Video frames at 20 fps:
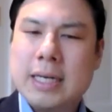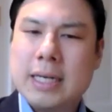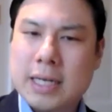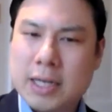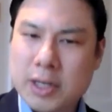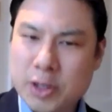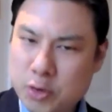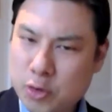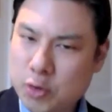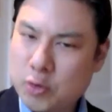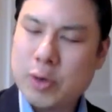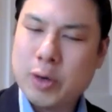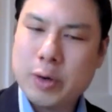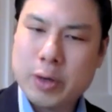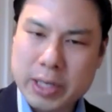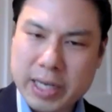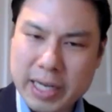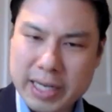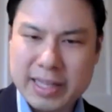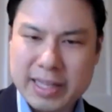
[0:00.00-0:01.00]
I thought, well,
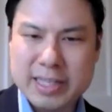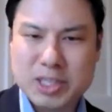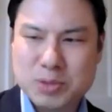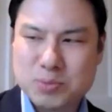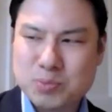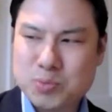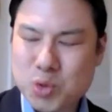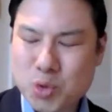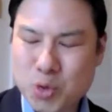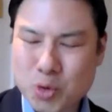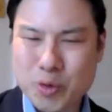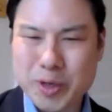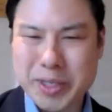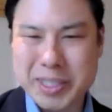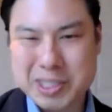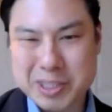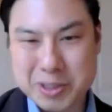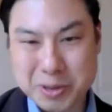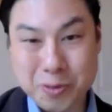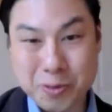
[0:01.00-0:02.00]
okay, that's your
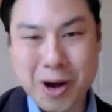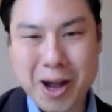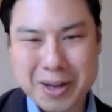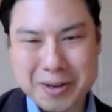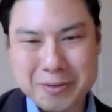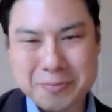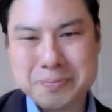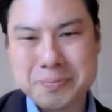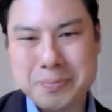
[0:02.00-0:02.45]
risk to run.